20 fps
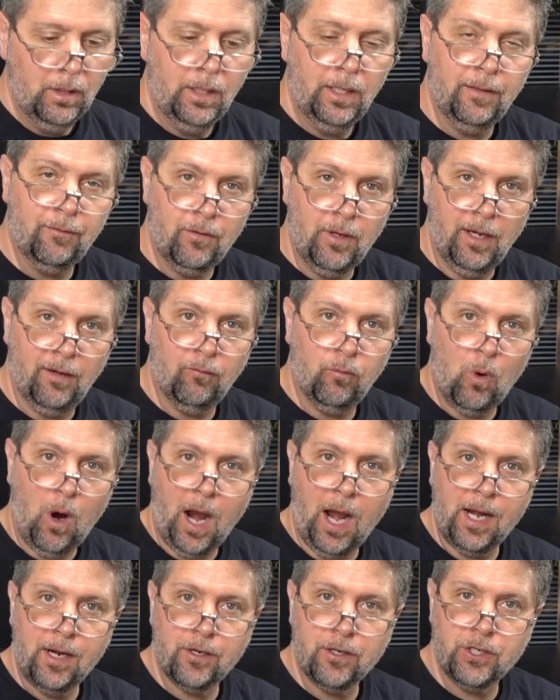if you have
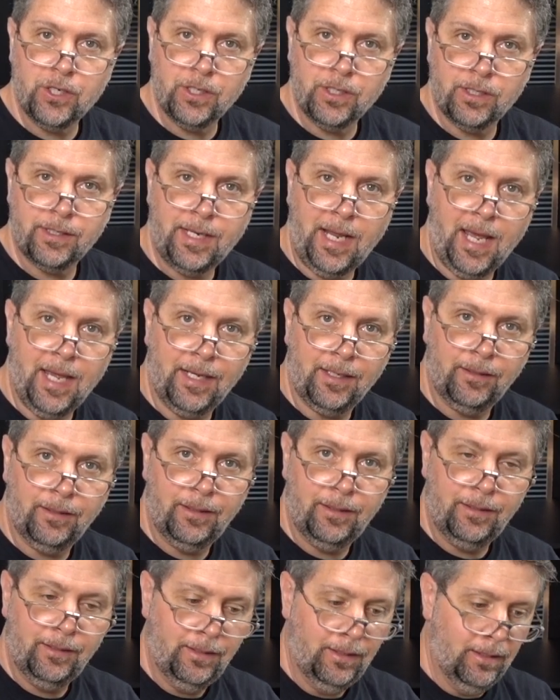wire just
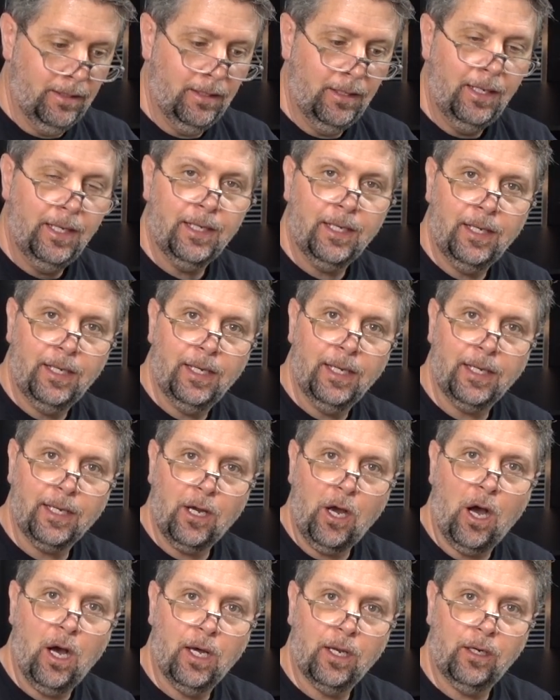dangling, it can get
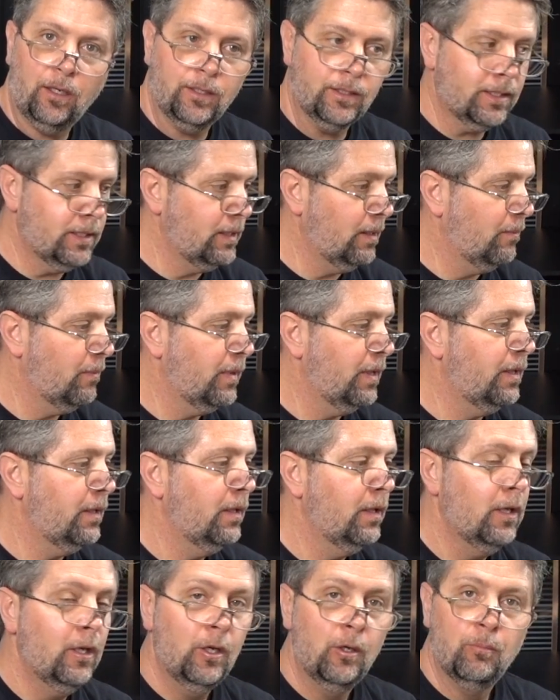caught on something,
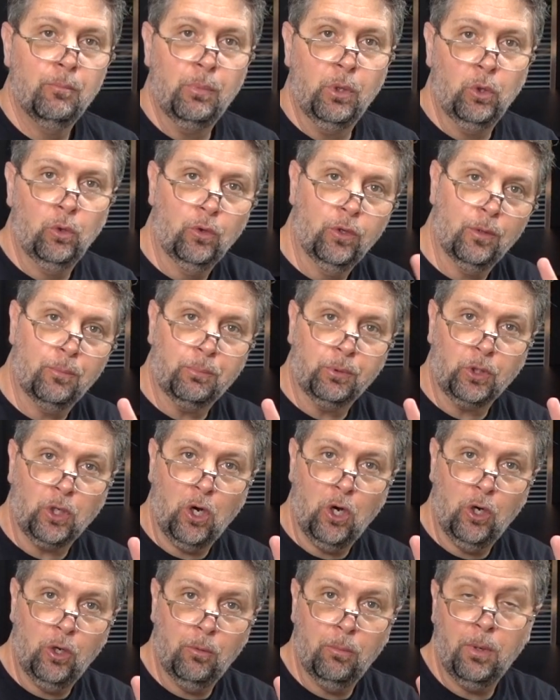pull the
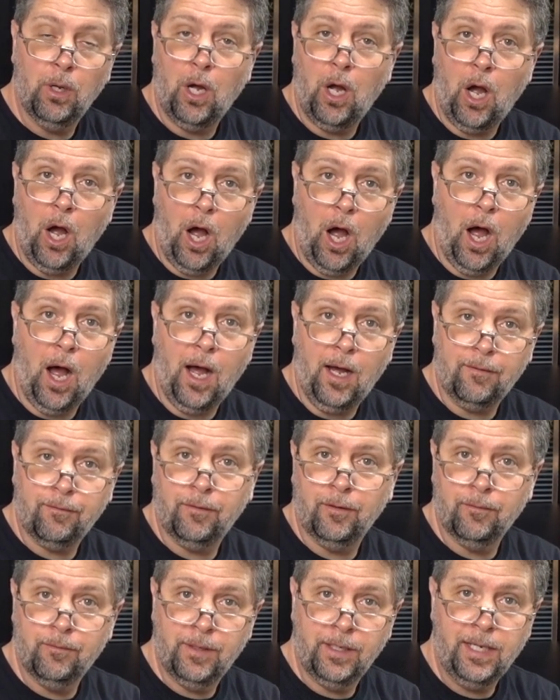probe off
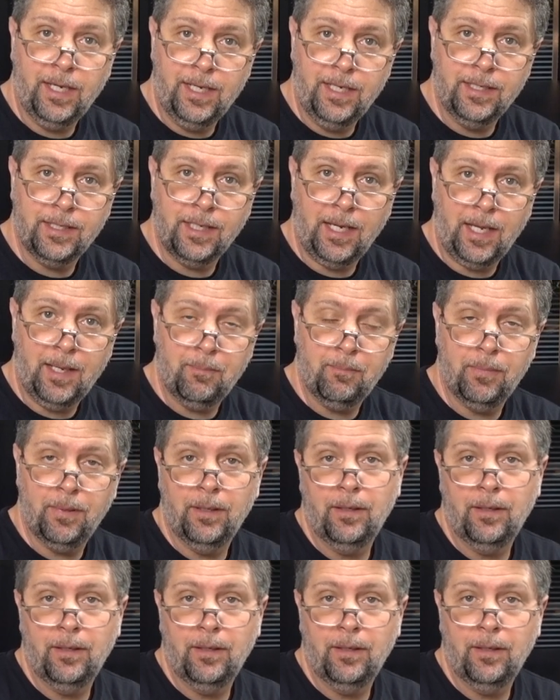of the heat tape,